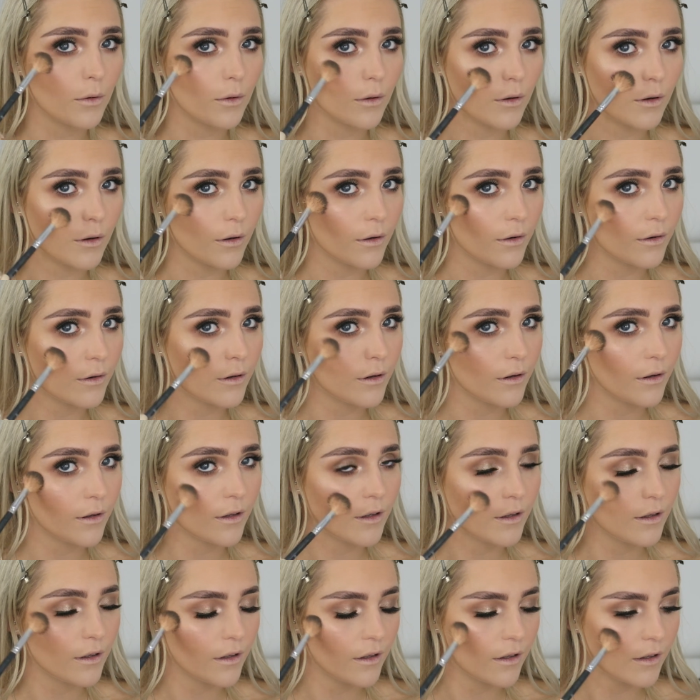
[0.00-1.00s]
Oh.
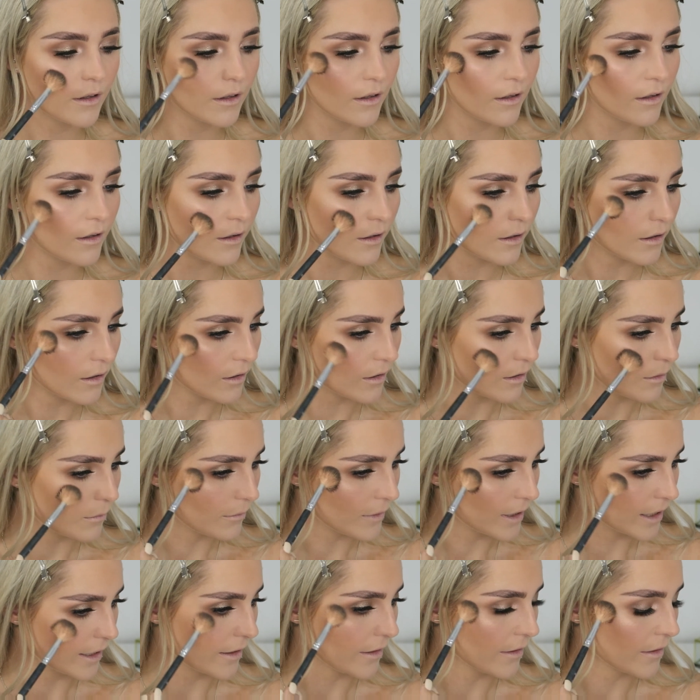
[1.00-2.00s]
Oh
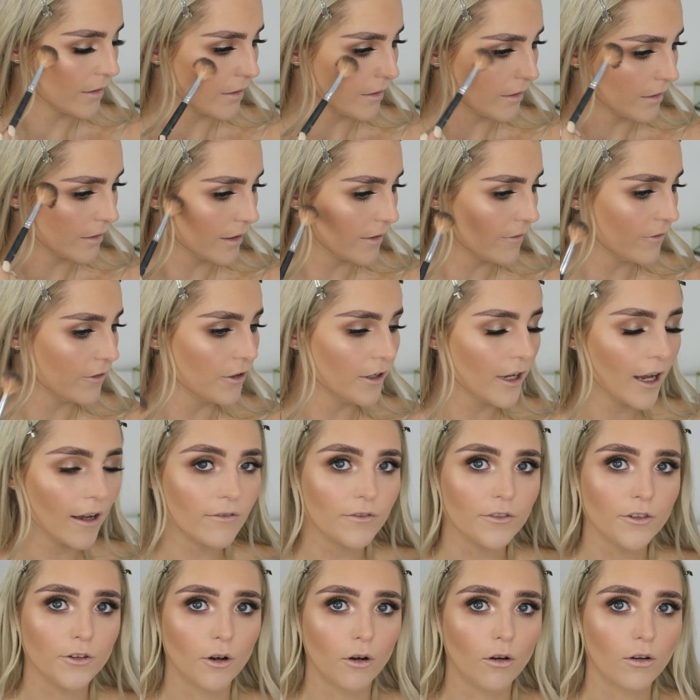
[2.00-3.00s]
my god, if you
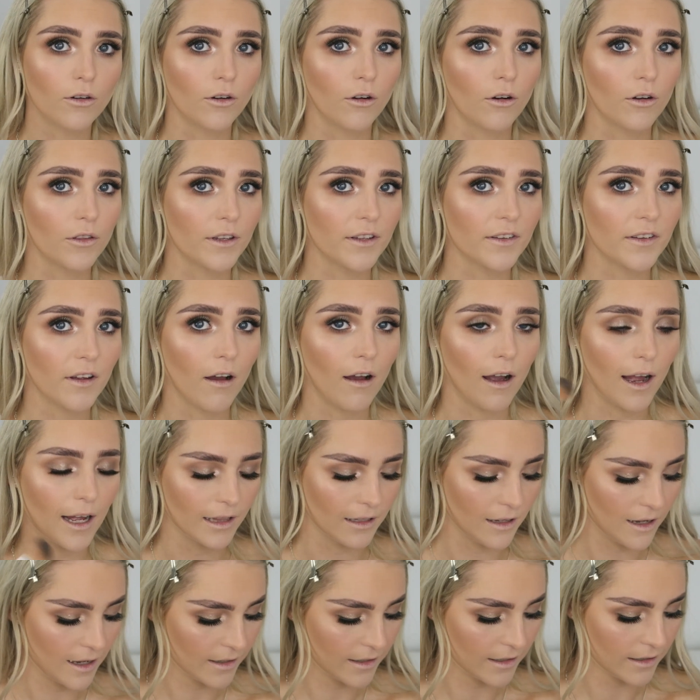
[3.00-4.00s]
have not got this
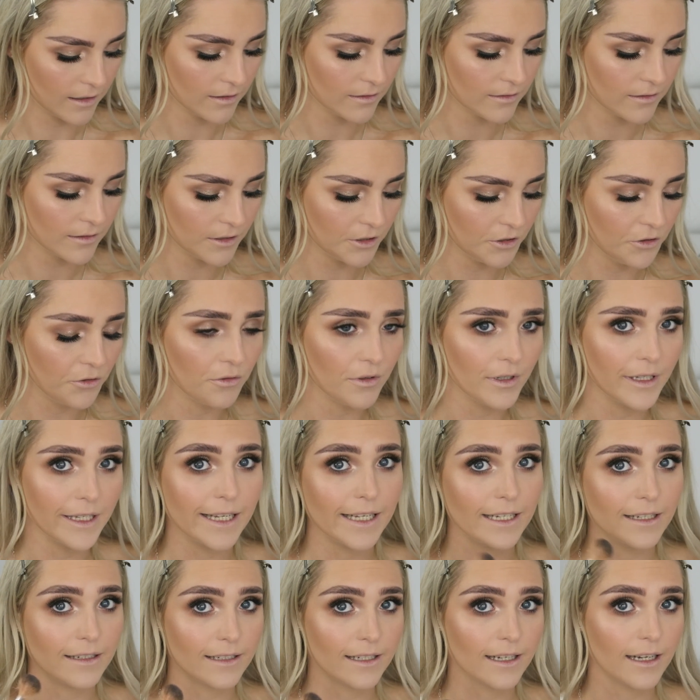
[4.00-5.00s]
highlighter, you
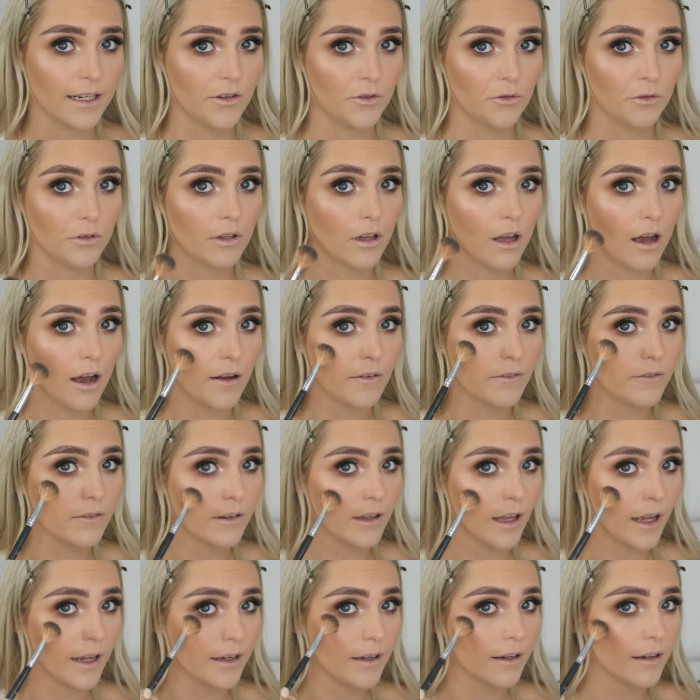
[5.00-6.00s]
need it in your life.
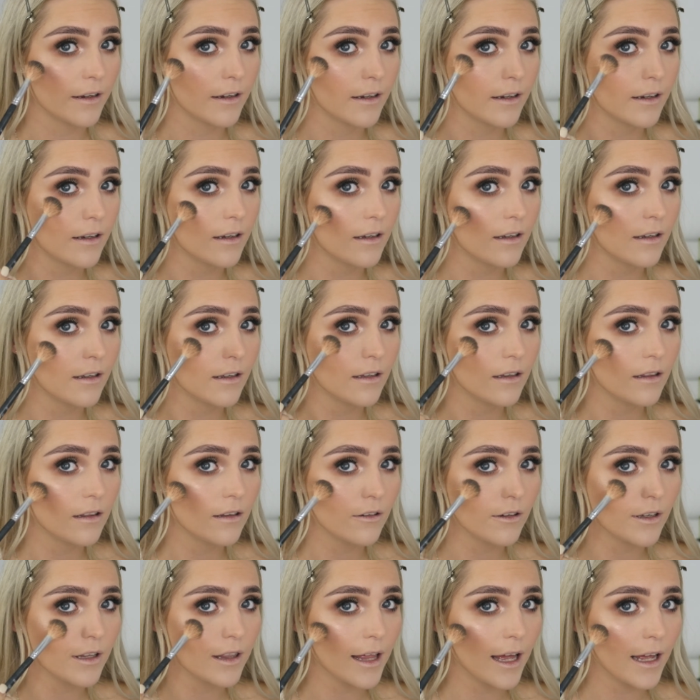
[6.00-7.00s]
Like,
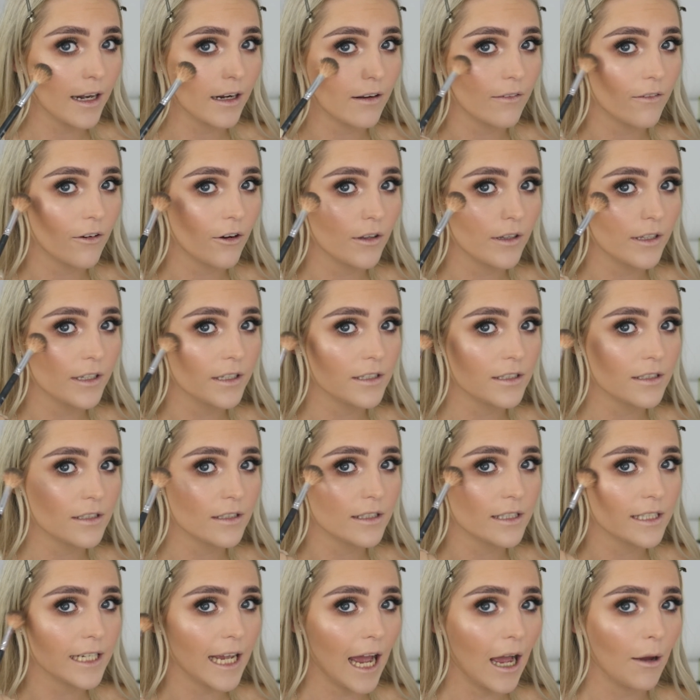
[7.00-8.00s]
look at that, and I'm only
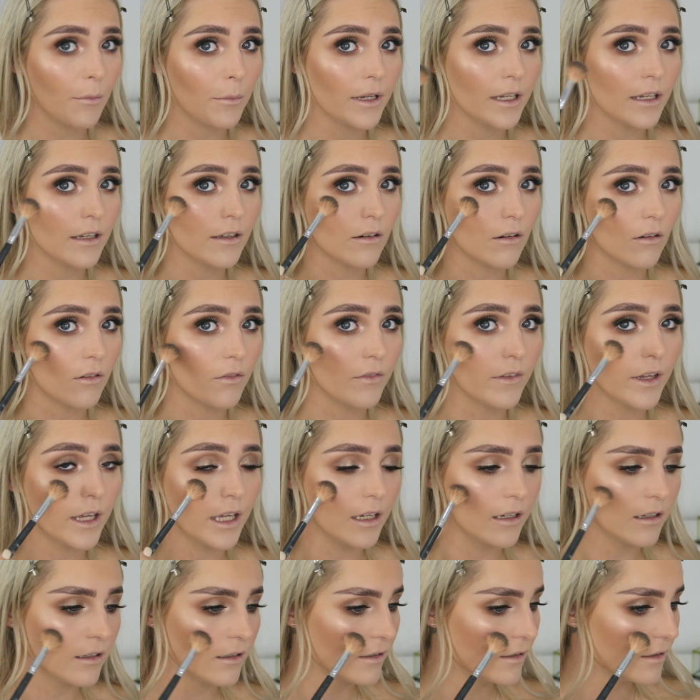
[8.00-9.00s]
just tapping it on
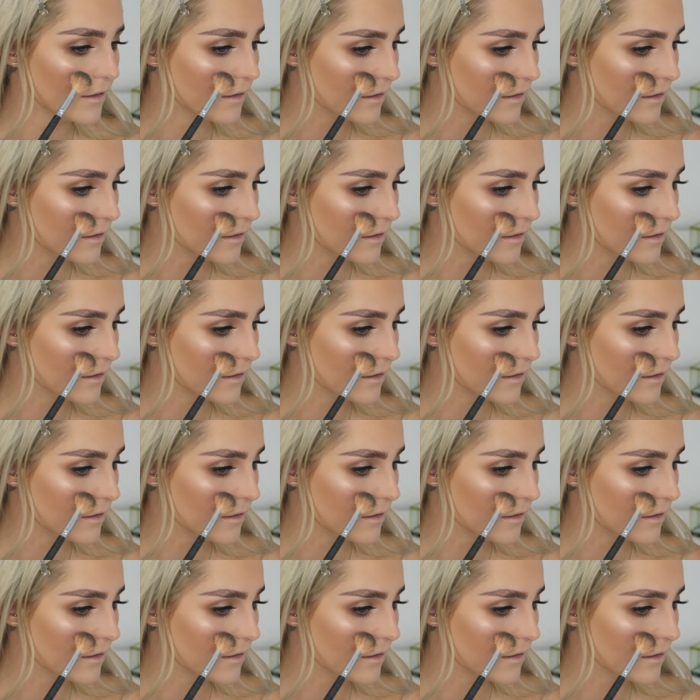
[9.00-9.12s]
there.